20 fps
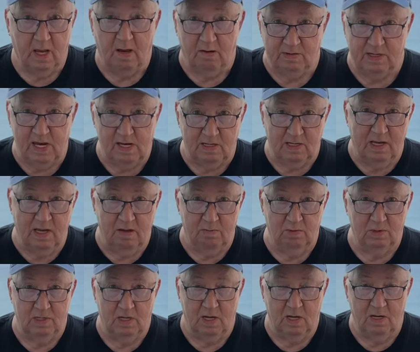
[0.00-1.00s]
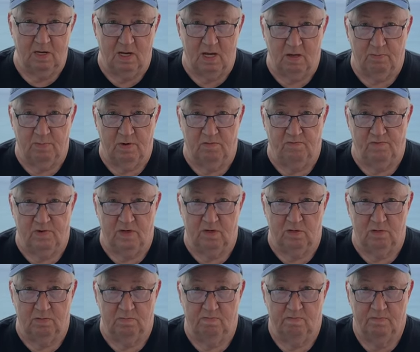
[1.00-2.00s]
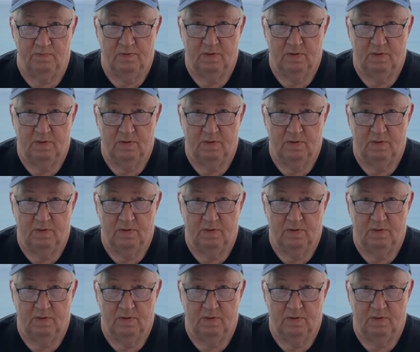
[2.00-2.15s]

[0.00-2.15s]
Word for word: I was actually able to unlock my phone